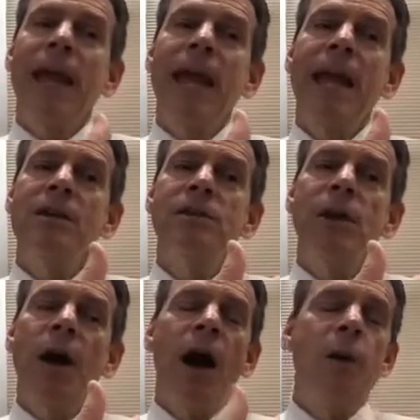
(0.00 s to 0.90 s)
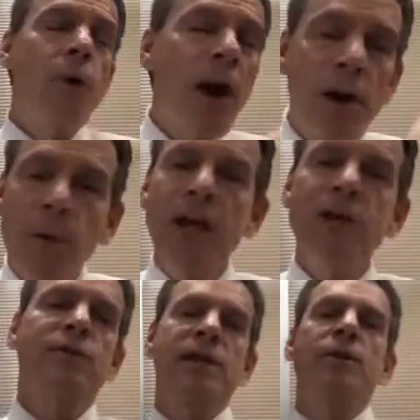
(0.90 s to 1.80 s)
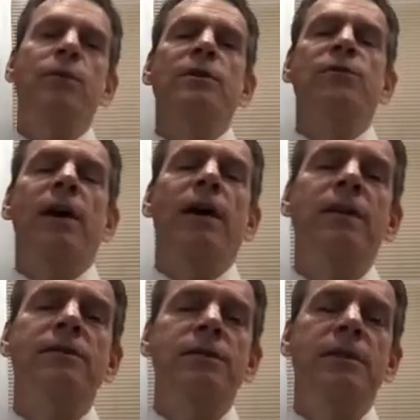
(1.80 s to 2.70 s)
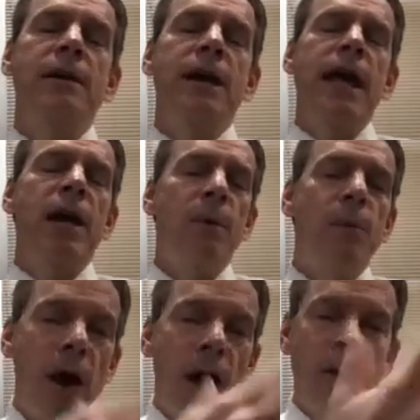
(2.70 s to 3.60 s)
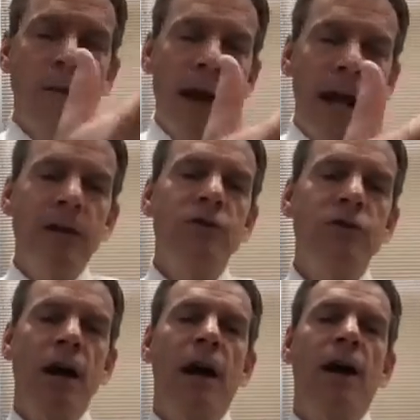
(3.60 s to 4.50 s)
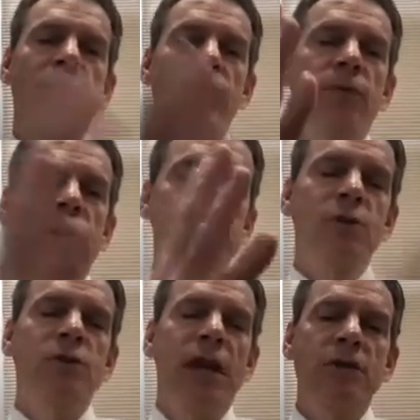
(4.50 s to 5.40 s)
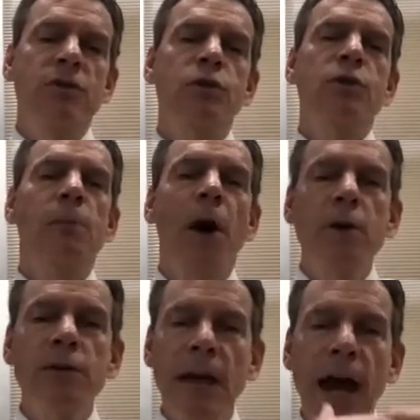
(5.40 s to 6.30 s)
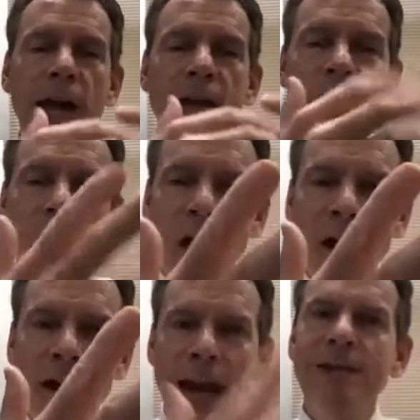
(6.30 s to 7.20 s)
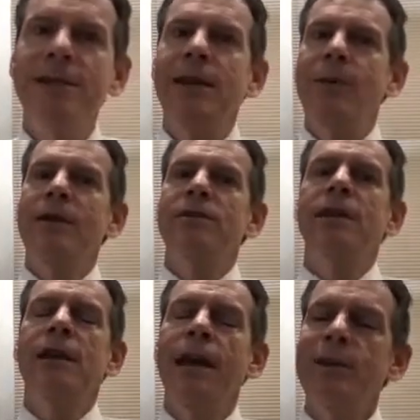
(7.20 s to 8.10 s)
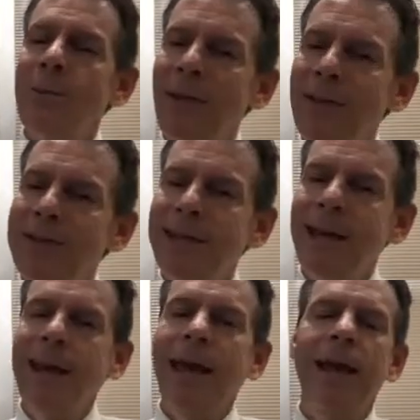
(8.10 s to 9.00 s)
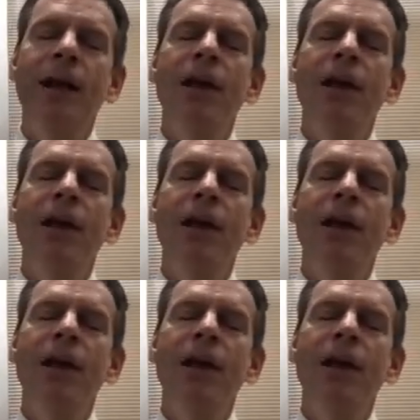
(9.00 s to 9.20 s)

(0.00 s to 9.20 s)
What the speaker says: is a broader range of sequence variants and a broader range of associations. Tomorrow's tide is RNA sequencing as well as DNA.